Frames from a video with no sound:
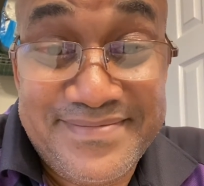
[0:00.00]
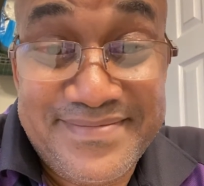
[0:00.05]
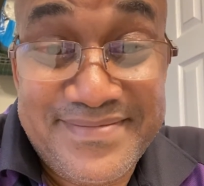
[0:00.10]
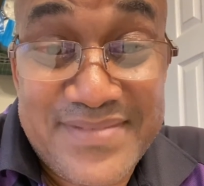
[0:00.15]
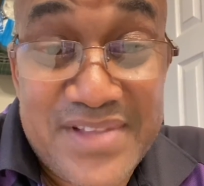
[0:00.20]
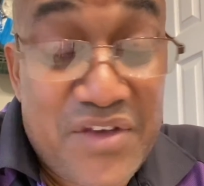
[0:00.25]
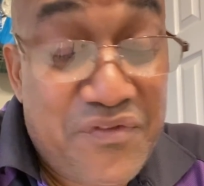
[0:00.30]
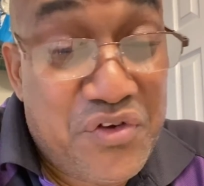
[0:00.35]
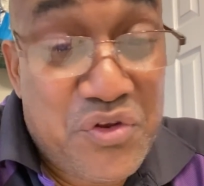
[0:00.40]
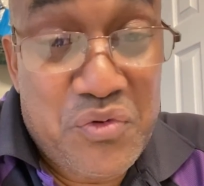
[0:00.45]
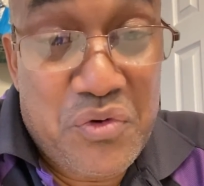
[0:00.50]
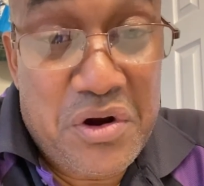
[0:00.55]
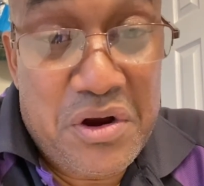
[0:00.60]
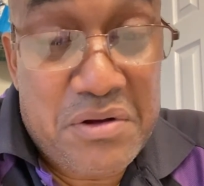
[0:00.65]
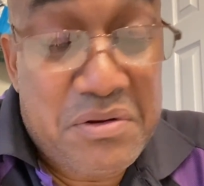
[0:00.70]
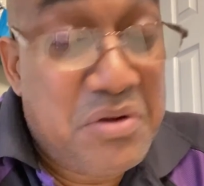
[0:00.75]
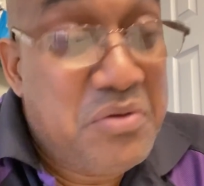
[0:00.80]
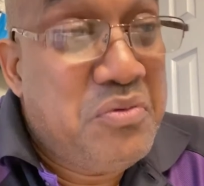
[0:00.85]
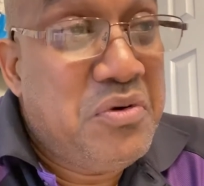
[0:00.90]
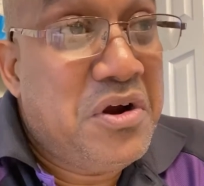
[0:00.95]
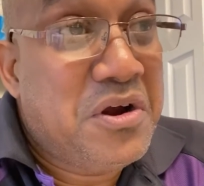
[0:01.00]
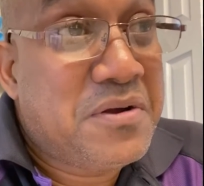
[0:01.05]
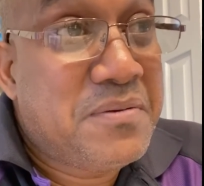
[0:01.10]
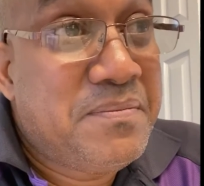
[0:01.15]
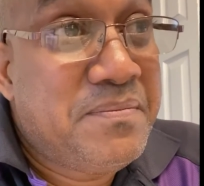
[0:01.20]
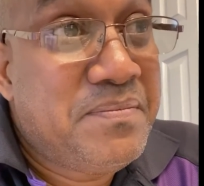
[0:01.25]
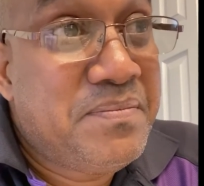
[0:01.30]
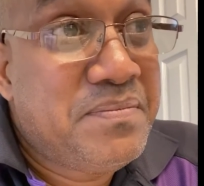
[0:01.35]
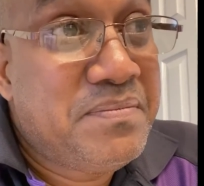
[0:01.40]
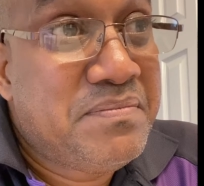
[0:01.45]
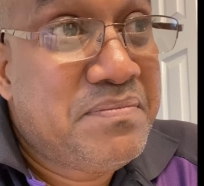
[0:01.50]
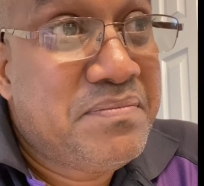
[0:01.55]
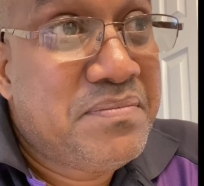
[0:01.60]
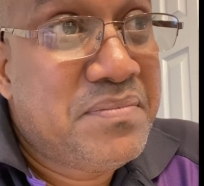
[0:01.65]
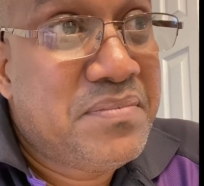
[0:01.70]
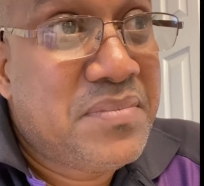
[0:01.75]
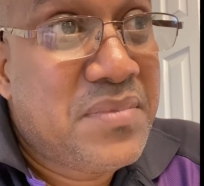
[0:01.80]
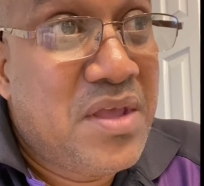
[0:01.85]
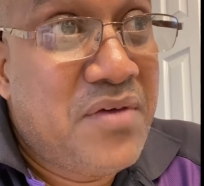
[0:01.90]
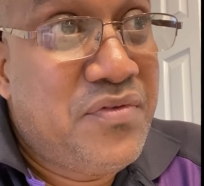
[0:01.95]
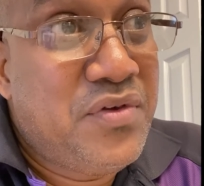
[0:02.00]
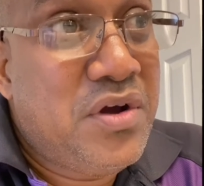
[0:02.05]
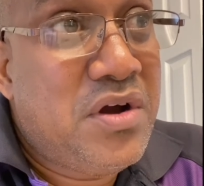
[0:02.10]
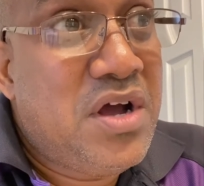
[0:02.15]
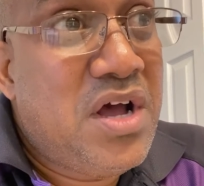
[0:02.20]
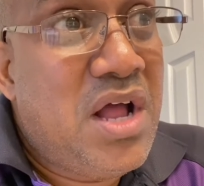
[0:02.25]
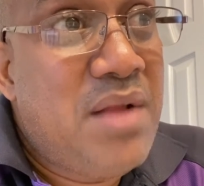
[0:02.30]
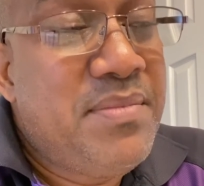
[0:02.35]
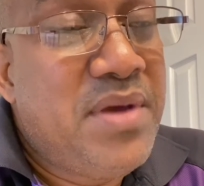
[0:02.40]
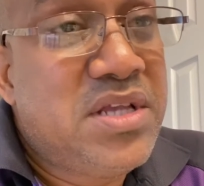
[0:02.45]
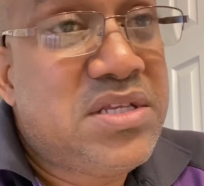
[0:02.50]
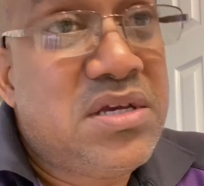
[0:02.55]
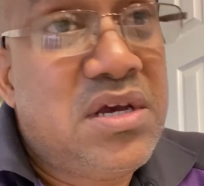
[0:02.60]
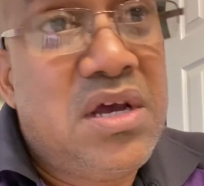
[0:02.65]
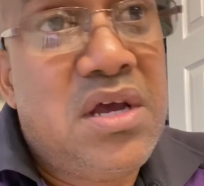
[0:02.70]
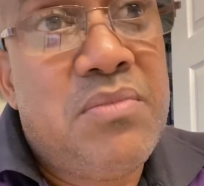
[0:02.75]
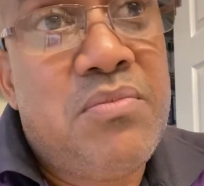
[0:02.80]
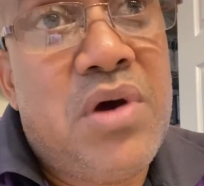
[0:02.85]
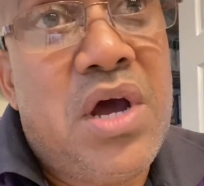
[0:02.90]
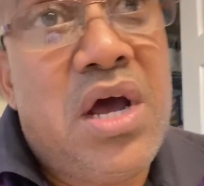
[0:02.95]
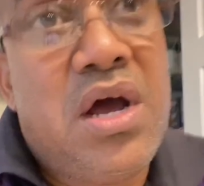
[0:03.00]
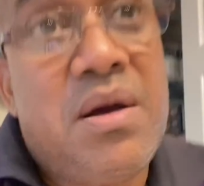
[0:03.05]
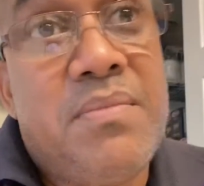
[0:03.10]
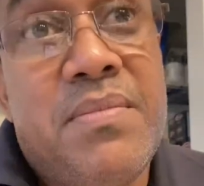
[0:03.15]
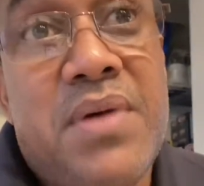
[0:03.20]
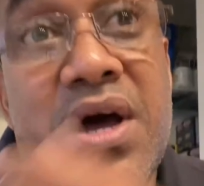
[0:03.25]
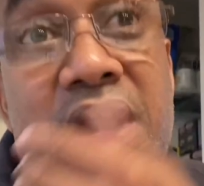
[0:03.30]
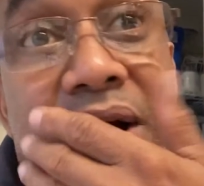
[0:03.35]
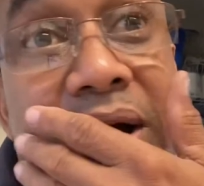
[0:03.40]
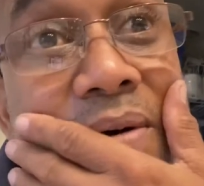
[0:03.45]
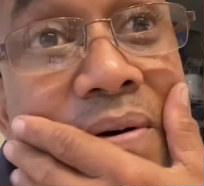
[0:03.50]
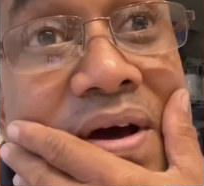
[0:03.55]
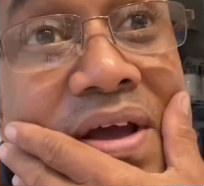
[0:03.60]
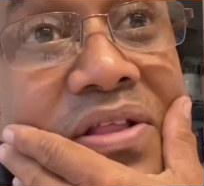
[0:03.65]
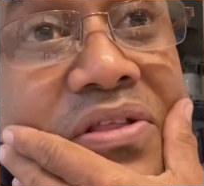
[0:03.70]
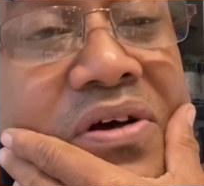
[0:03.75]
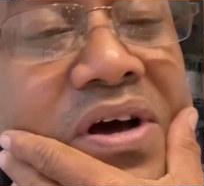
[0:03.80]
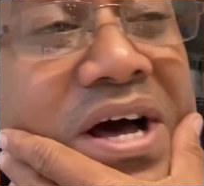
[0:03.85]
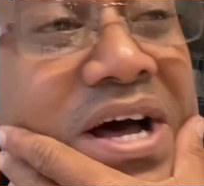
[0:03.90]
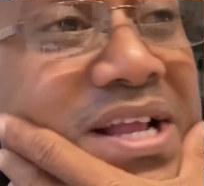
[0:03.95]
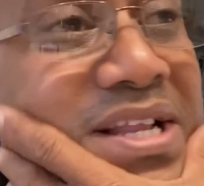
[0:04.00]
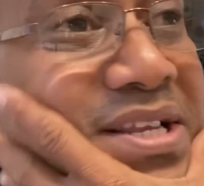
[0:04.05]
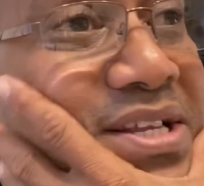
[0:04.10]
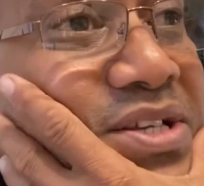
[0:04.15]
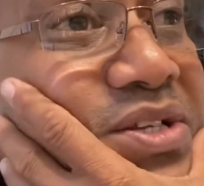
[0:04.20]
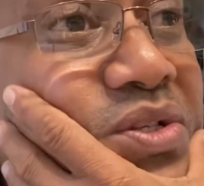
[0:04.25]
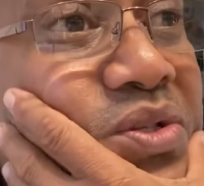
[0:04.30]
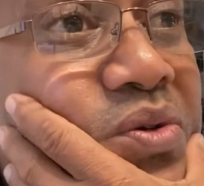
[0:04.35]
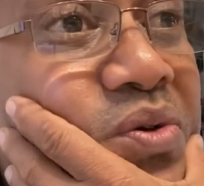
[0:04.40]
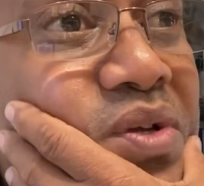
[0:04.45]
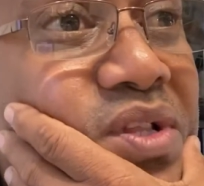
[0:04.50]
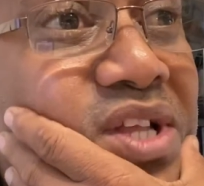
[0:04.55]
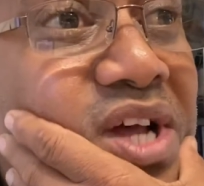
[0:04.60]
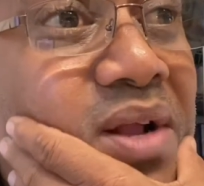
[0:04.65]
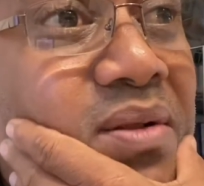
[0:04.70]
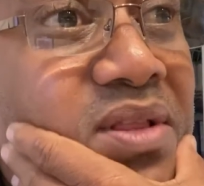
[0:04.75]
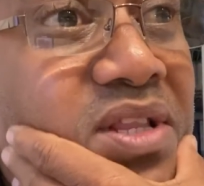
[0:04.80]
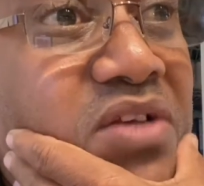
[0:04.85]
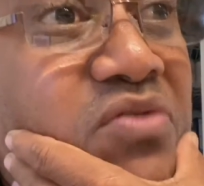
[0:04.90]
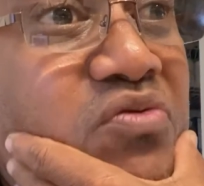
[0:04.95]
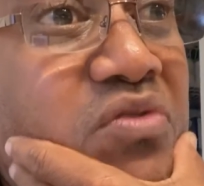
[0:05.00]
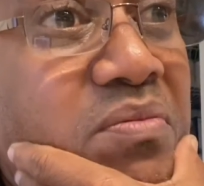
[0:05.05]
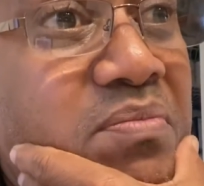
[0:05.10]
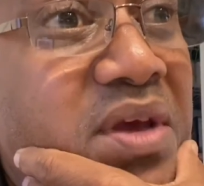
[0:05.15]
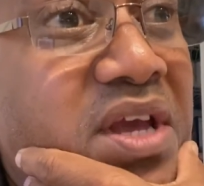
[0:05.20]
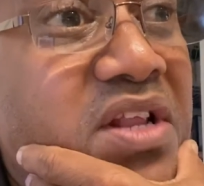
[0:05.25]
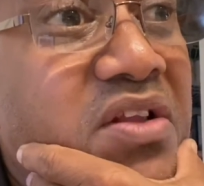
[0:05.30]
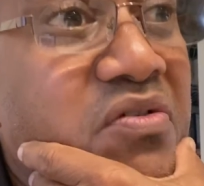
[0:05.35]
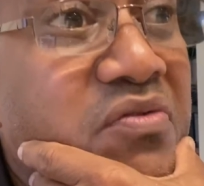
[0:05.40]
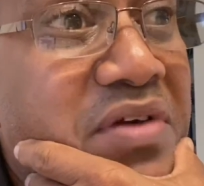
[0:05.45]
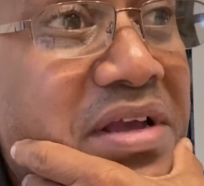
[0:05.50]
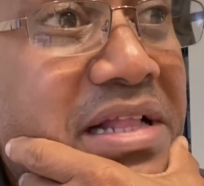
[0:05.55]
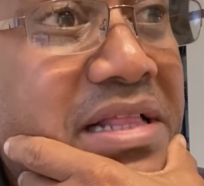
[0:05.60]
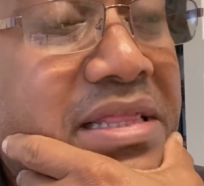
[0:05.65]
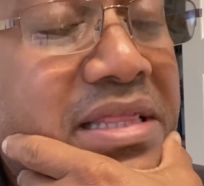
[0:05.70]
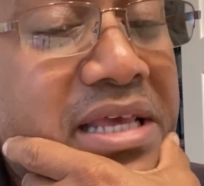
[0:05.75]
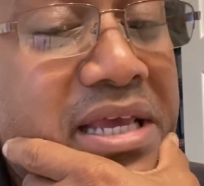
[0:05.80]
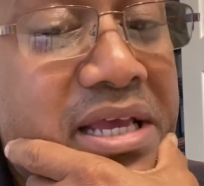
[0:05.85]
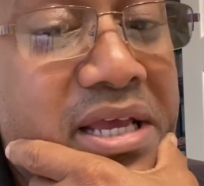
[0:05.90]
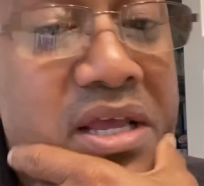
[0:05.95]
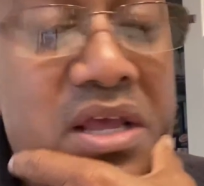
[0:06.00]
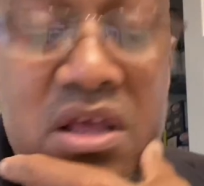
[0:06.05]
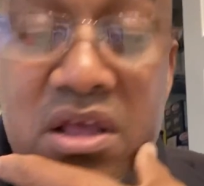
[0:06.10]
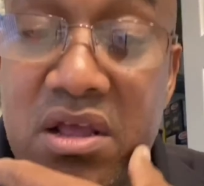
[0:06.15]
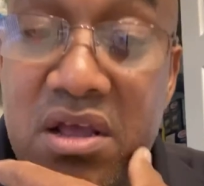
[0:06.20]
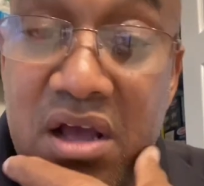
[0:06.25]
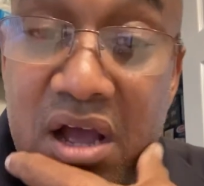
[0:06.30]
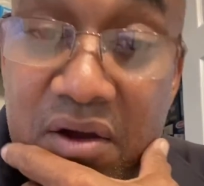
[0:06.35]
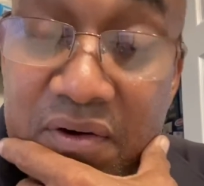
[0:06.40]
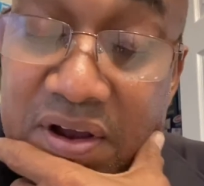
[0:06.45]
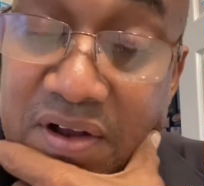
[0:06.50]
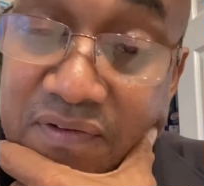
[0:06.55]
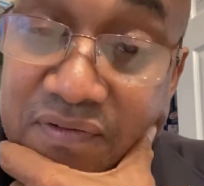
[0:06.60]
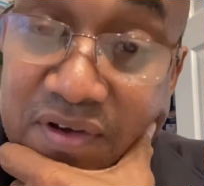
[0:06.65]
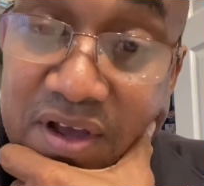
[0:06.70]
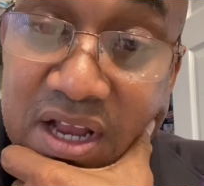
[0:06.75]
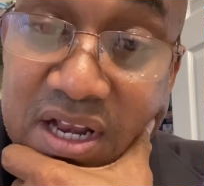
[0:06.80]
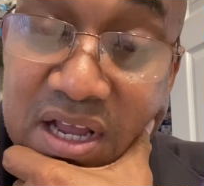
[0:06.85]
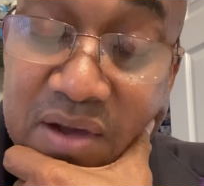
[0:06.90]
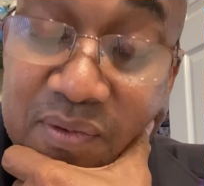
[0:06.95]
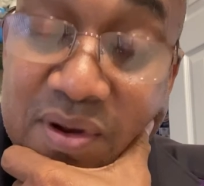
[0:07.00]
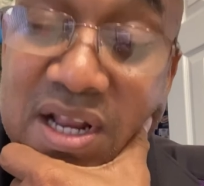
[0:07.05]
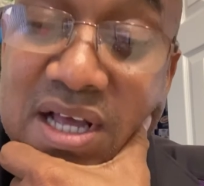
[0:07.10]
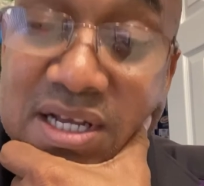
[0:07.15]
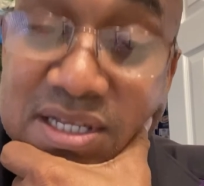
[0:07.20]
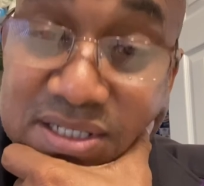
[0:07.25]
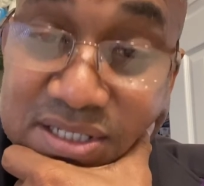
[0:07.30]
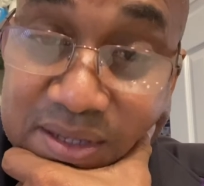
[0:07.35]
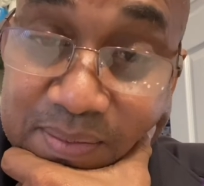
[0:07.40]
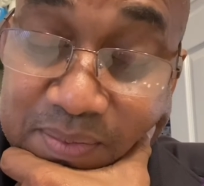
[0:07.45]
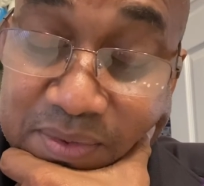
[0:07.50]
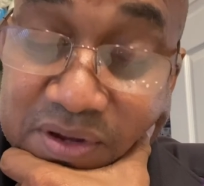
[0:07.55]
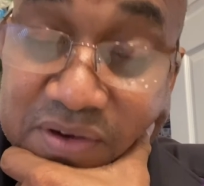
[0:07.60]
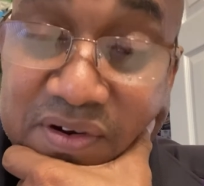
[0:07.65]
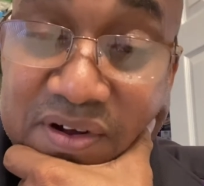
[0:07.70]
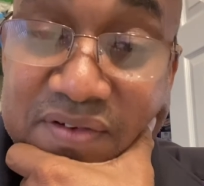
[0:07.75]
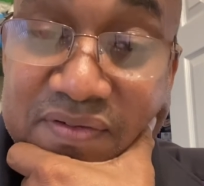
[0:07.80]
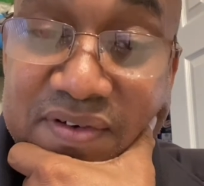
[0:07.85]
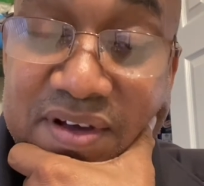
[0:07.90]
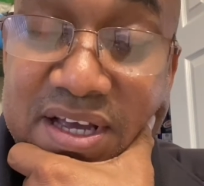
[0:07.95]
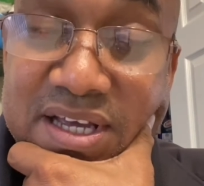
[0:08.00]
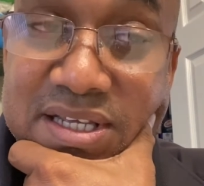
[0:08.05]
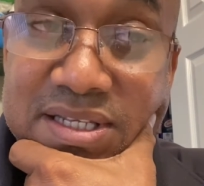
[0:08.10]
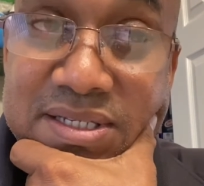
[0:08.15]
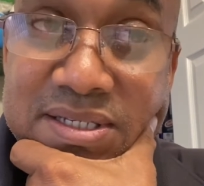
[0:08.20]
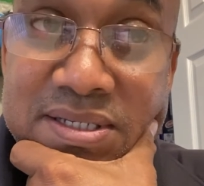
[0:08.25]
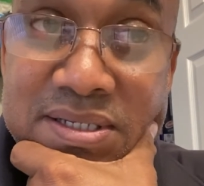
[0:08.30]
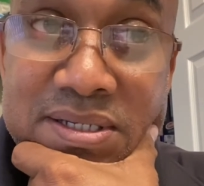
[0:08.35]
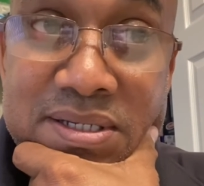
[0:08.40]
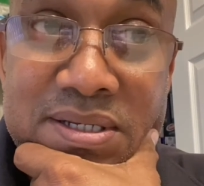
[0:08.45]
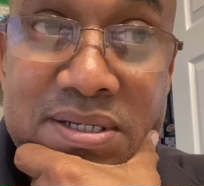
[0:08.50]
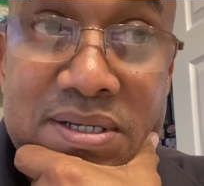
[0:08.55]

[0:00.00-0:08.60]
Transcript: If it work, it work. If you call me and say, Mark, I want you to add this to it and this will make the real thing. Alright, fine, I will accept your advice.